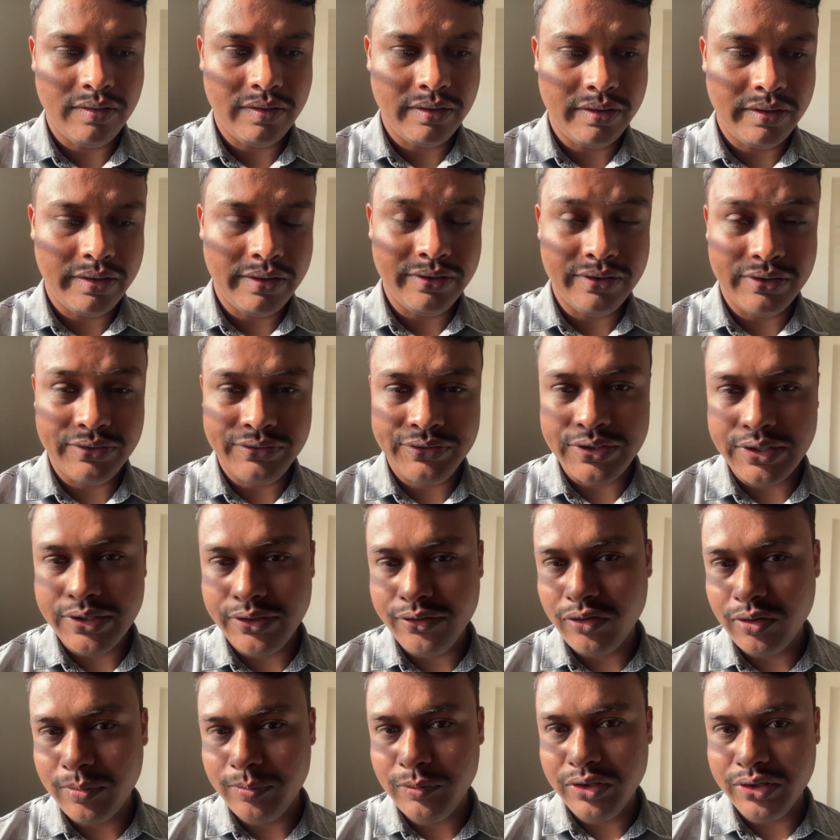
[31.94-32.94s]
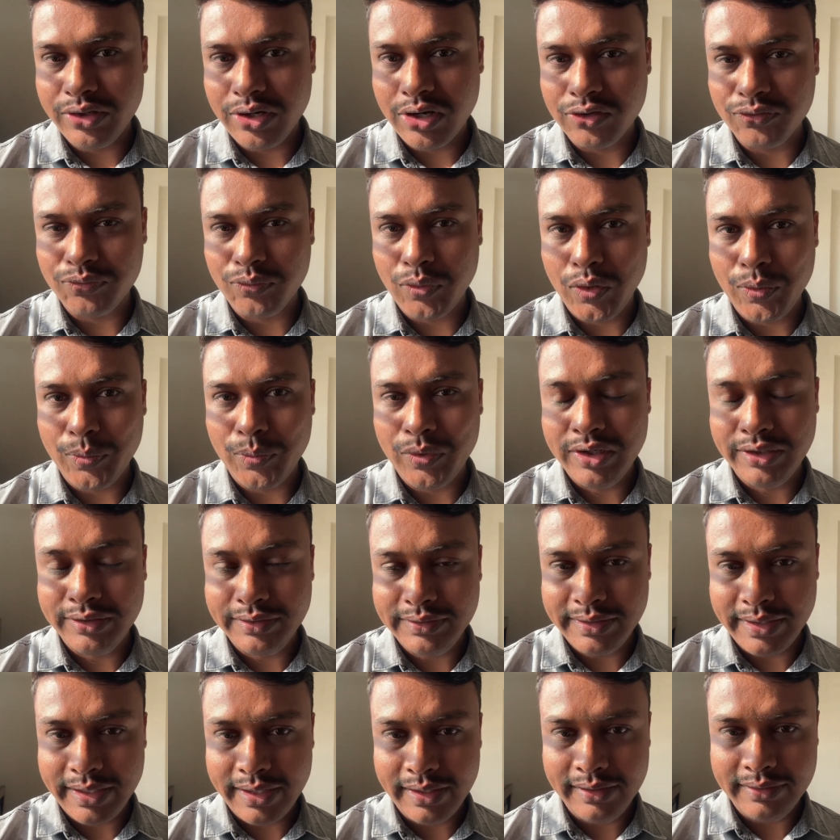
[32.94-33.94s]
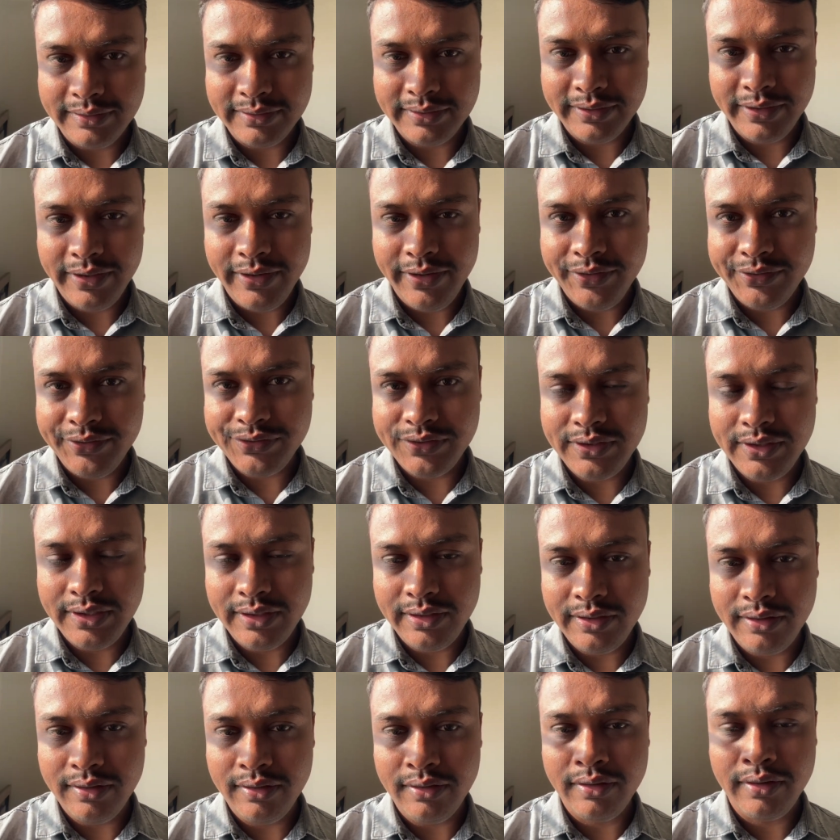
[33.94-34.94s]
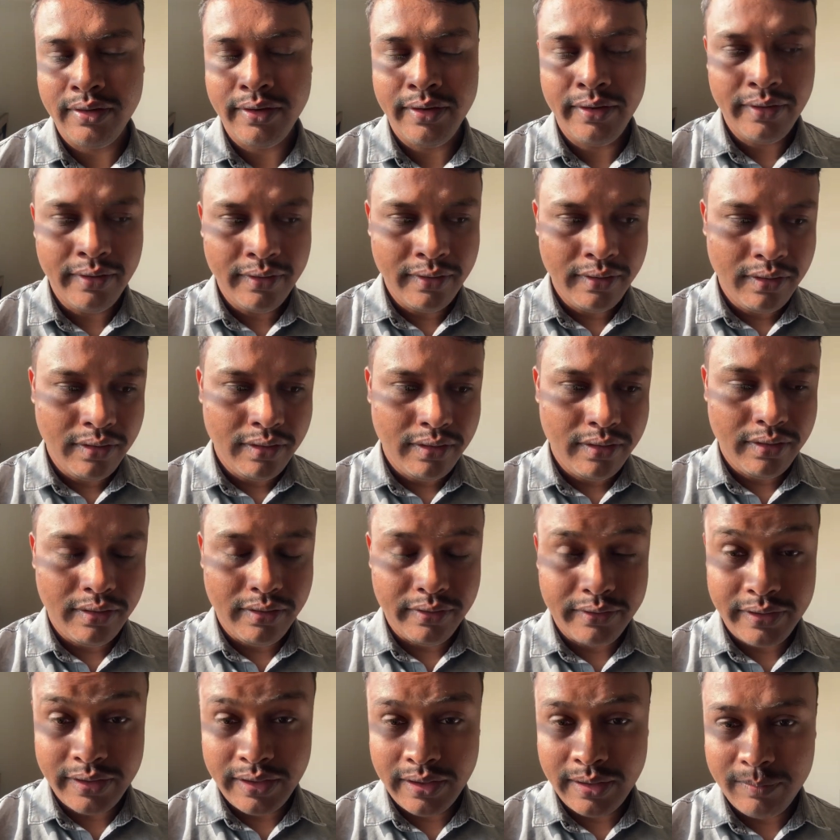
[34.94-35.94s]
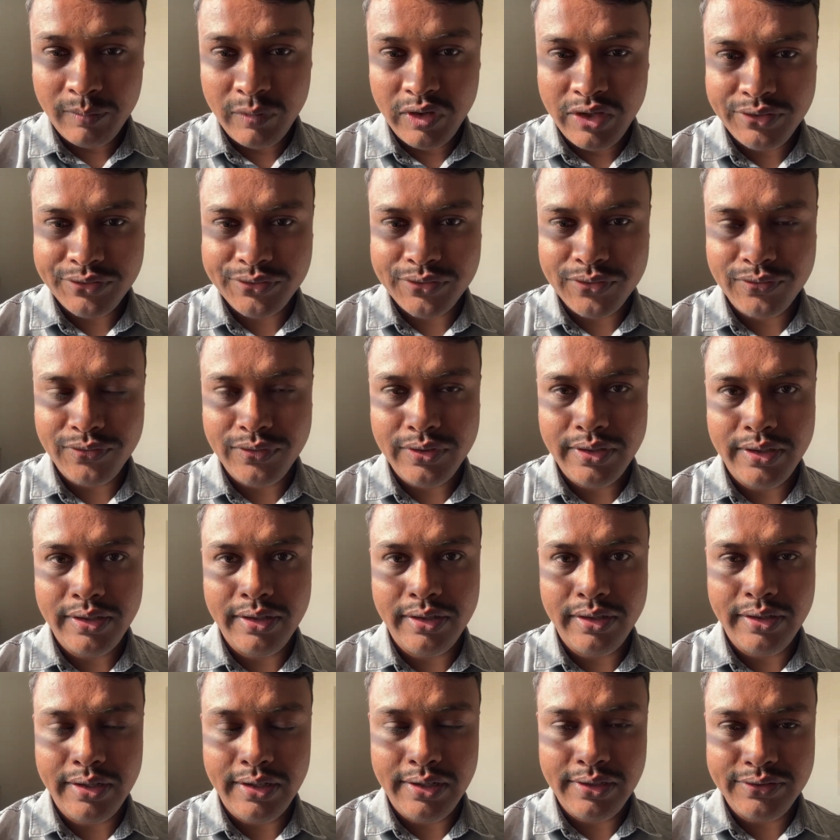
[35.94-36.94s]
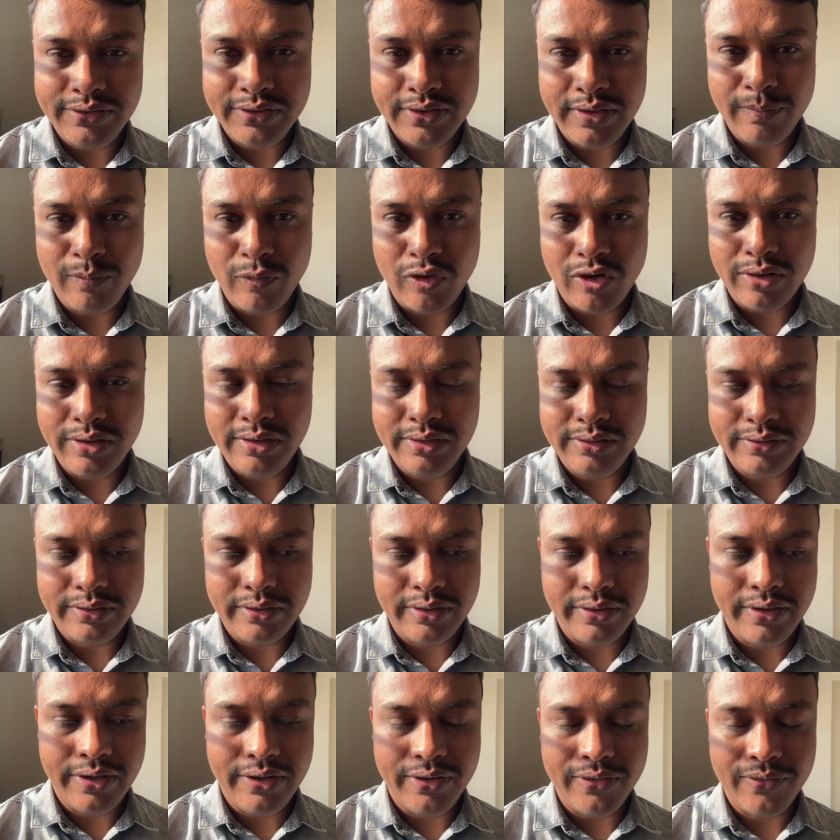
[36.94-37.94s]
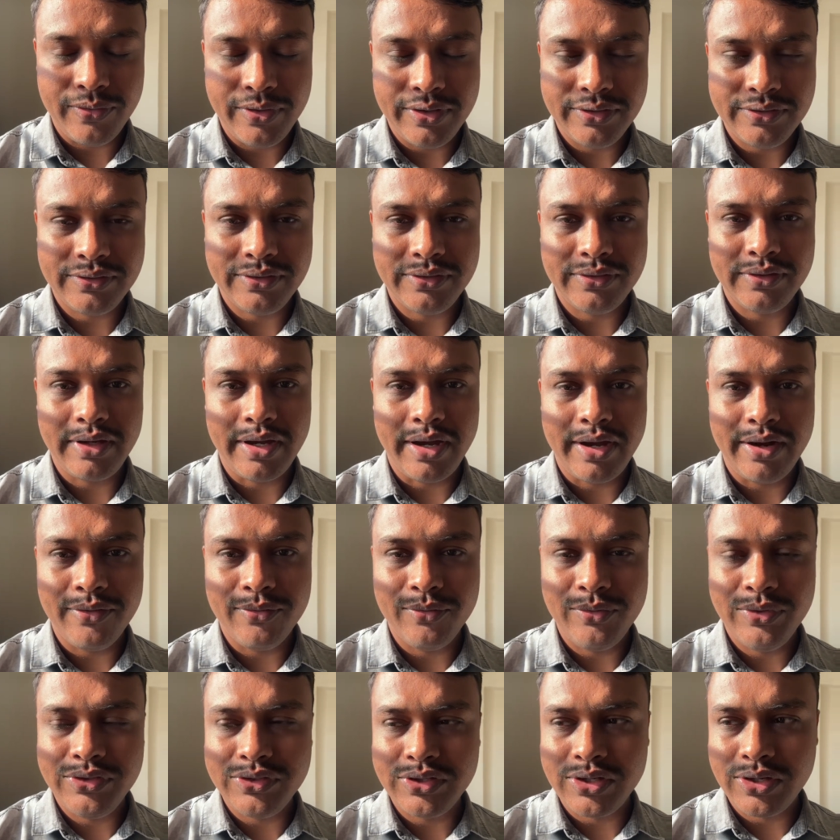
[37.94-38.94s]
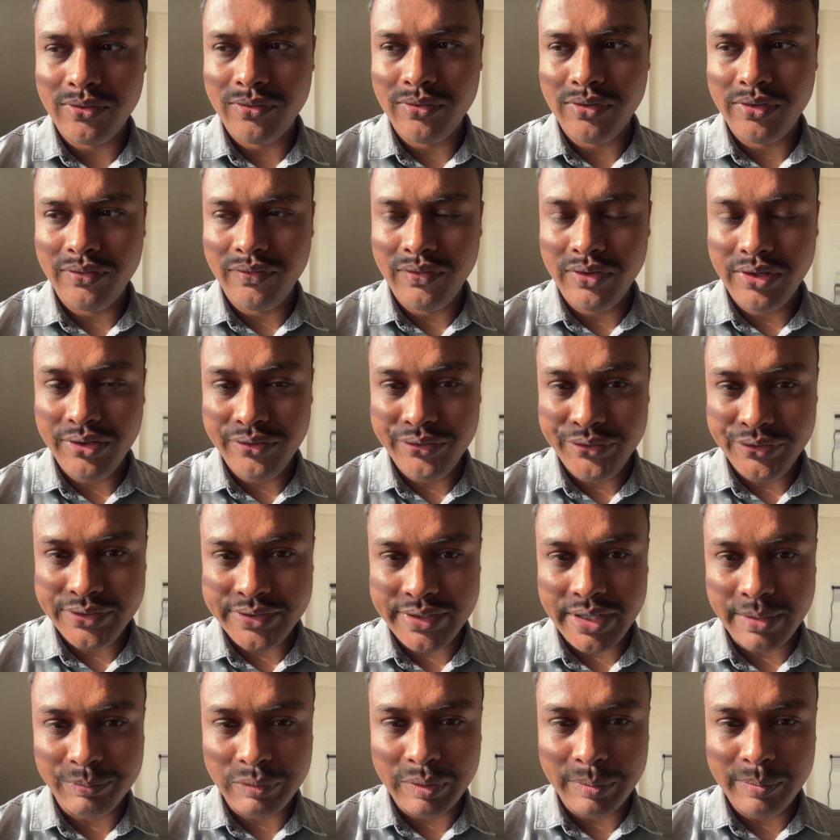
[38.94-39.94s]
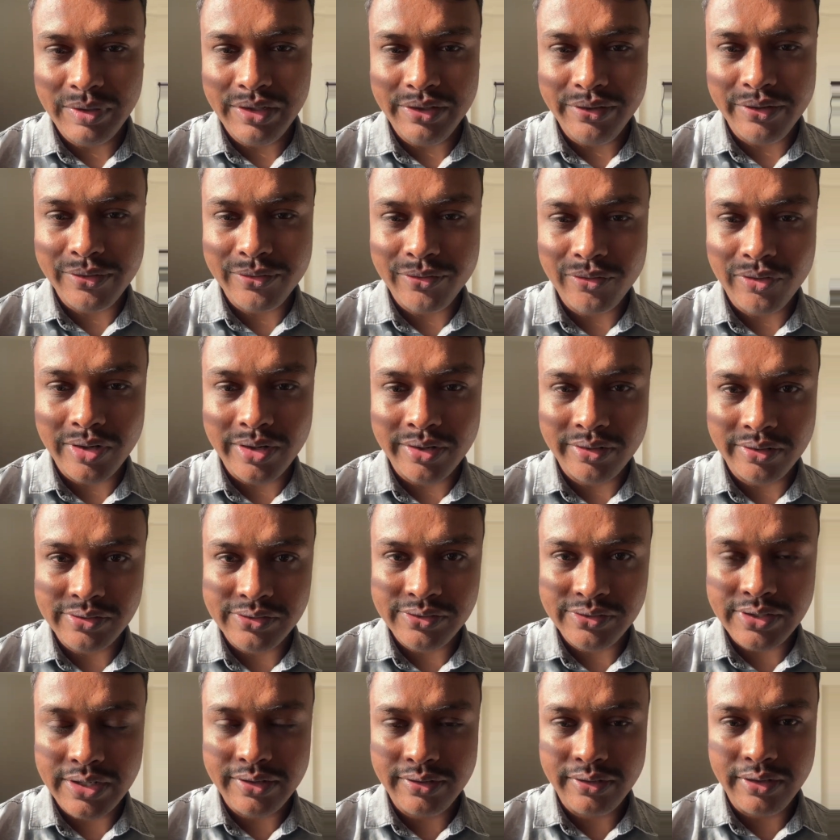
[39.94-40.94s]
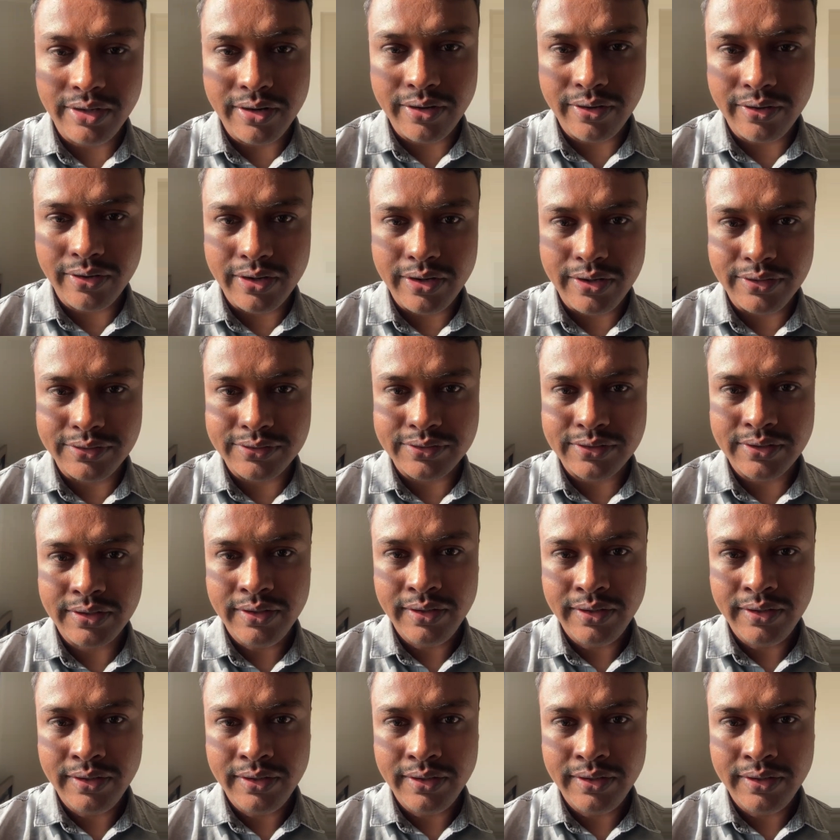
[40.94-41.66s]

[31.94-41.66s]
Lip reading: understanding of the transformers, as it's the came next to the LSTM models and networks, and which have a very huge capability to understand the context.